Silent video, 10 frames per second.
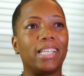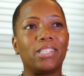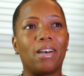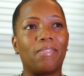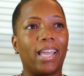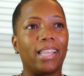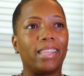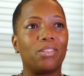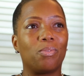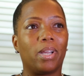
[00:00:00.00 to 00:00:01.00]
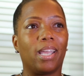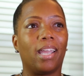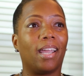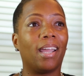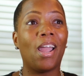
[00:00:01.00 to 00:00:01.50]
And so I've had this
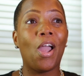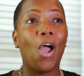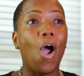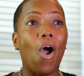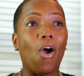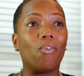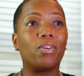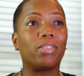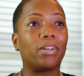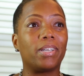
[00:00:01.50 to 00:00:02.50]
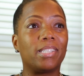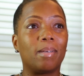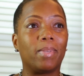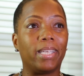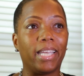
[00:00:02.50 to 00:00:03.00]
ring over 30
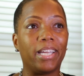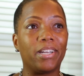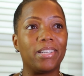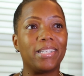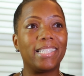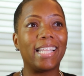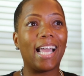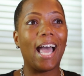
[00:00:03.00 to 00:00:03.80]
something years.